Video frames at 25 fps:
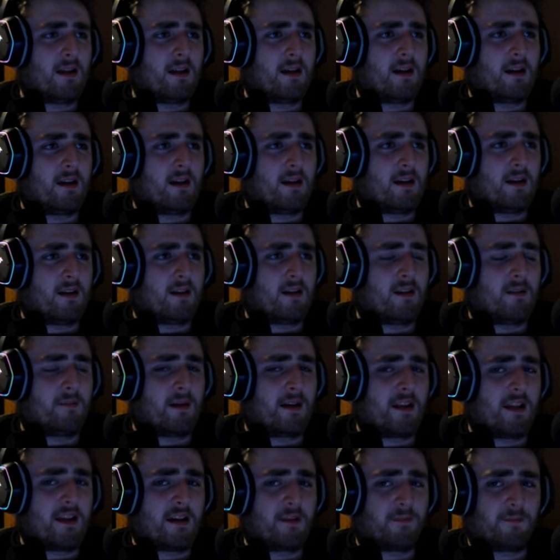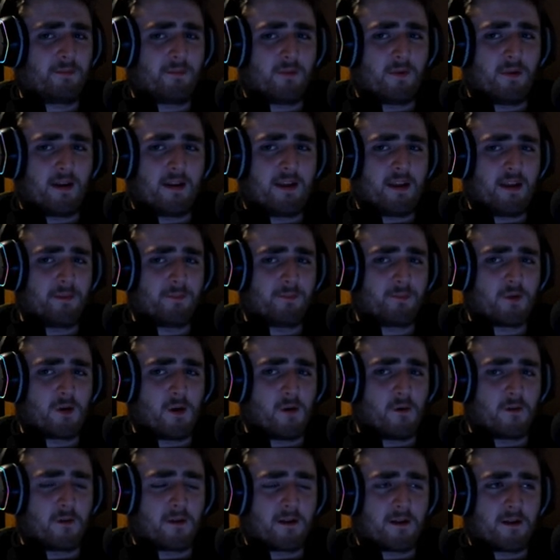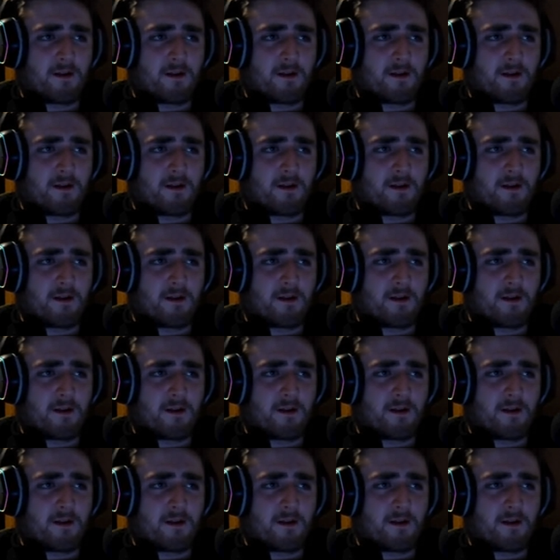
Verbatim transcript: Um, I think it, I think it broke.